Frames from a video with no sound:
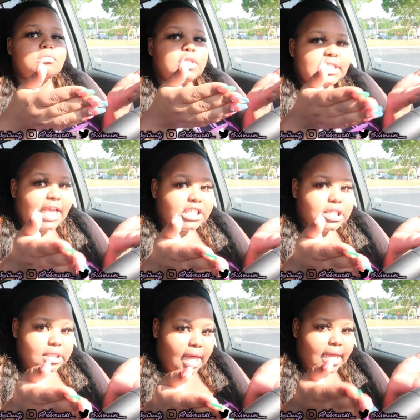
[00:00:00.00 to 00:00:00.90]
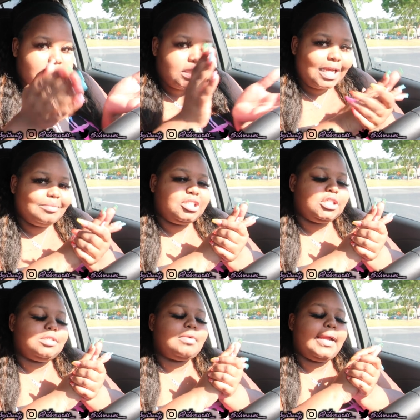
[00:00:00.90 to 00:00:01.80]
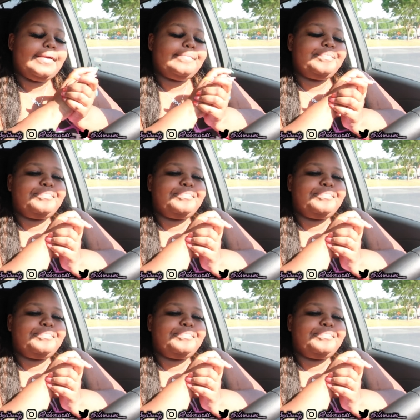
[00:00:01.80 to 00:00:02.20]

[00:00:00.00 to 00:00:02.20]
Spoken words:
let's catch these lights type shit, right?